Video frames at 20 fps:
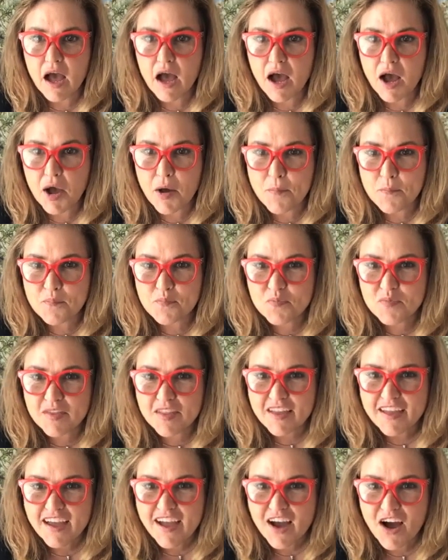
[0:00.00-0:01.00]

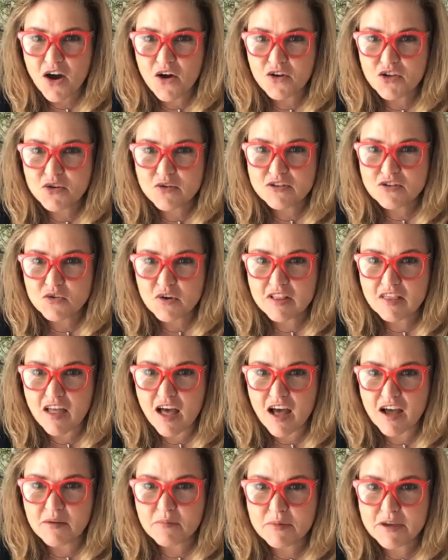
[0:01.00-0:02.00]
Oh, you enjoy
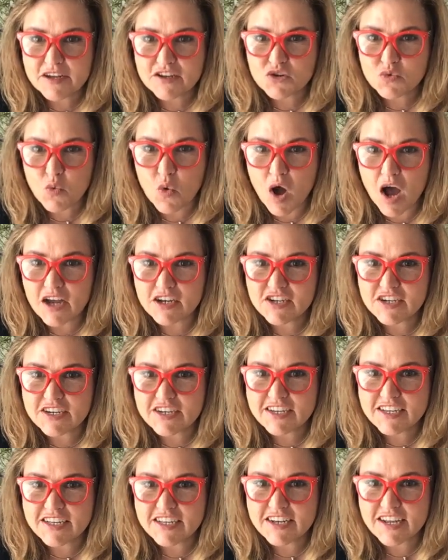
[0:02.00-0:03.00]
Long Beach,
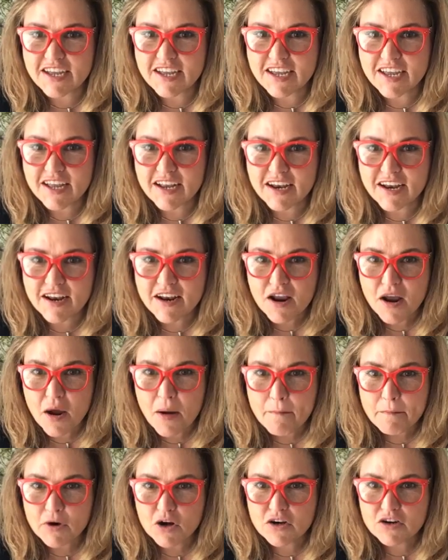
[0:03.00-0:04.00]
Washington, and
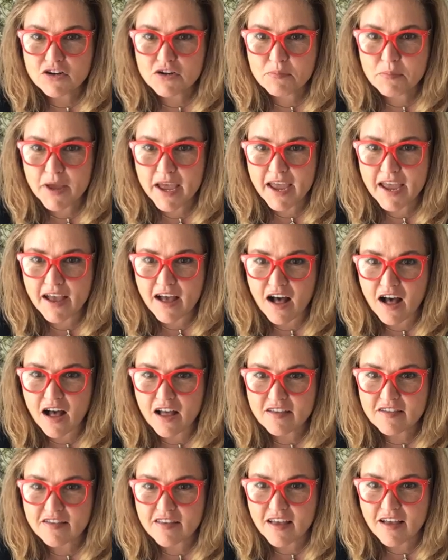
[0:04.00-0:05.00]
Birch Bay.
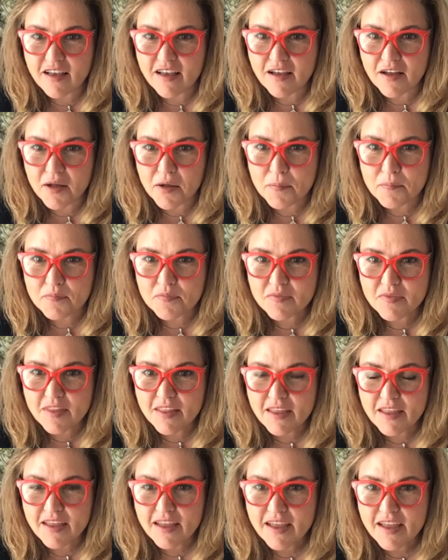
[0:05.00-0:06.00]
Awesome.
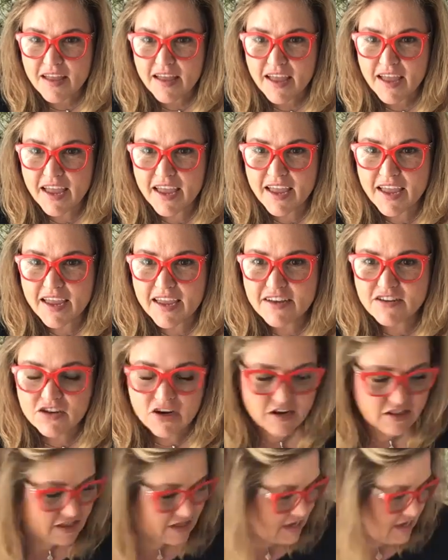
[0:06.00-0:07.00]
Hey,
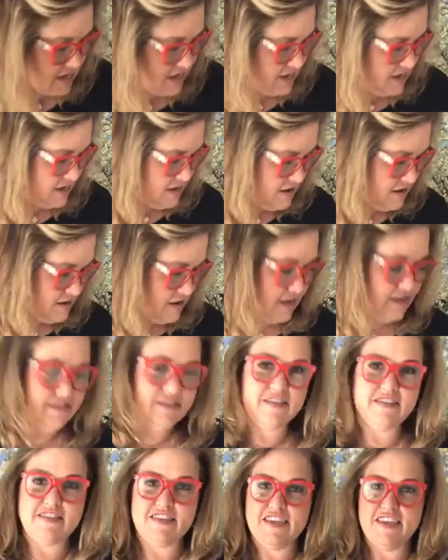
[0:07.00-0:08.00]
Charlene,
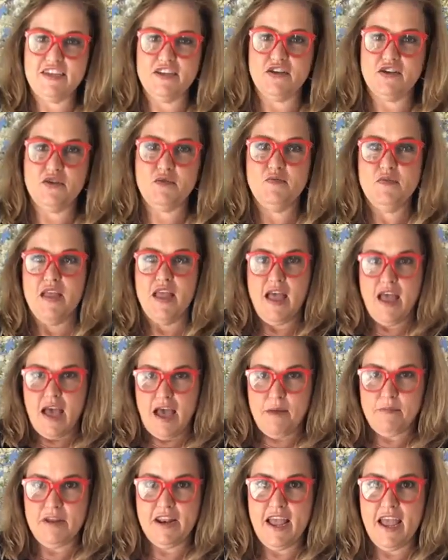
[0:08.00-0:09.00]
nice to see you.
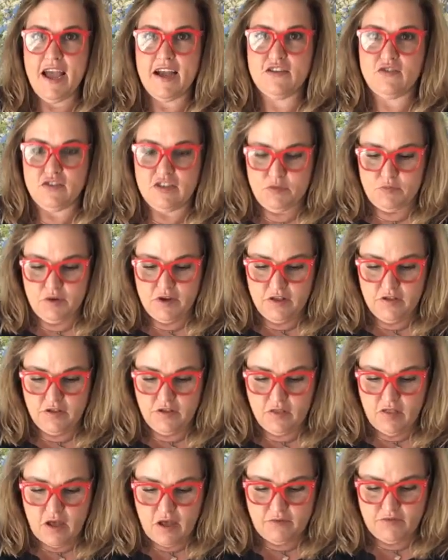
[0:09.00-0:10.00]
I'm going to actually sprinkle
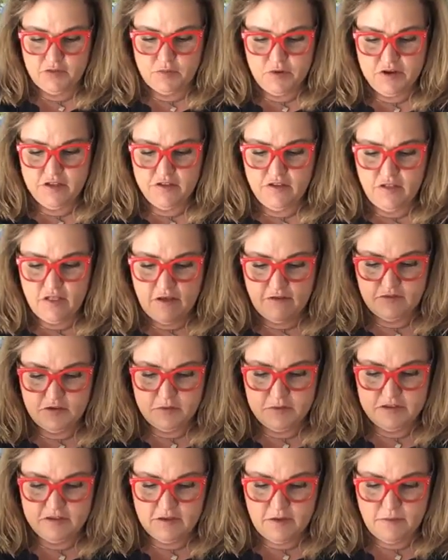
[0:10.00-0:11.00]
the love. Sprinkle the love.
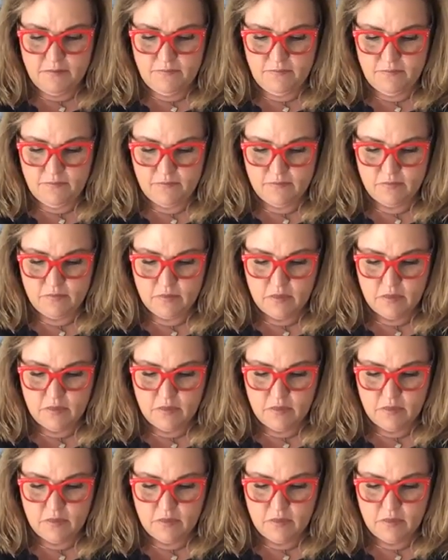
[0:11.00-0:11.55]
Do me some,